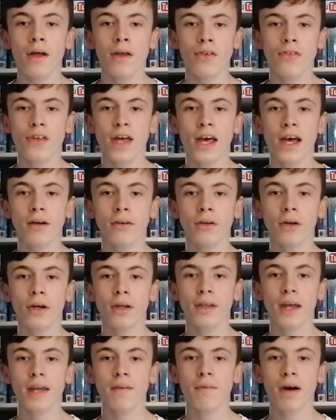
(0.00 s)
Today I'm going
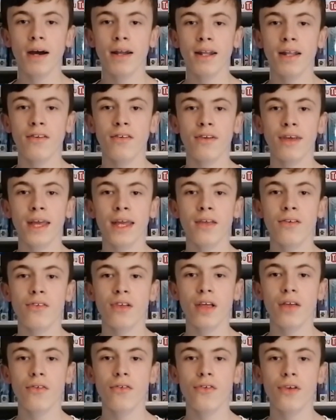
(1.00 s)
game hunting to King's
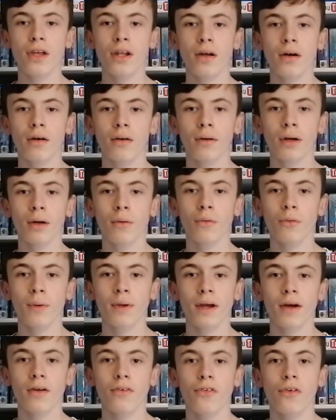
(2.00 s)
Lynn, so you know I'm going to be
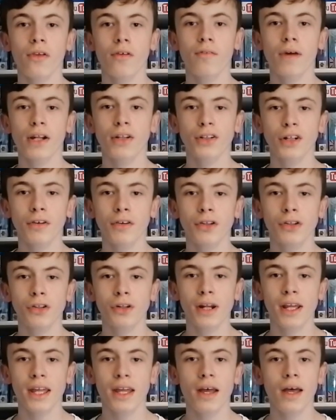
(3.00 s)
going to the retro
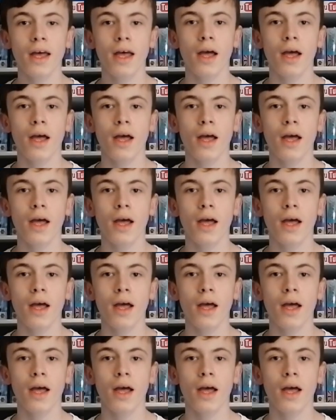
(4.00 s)
retreat,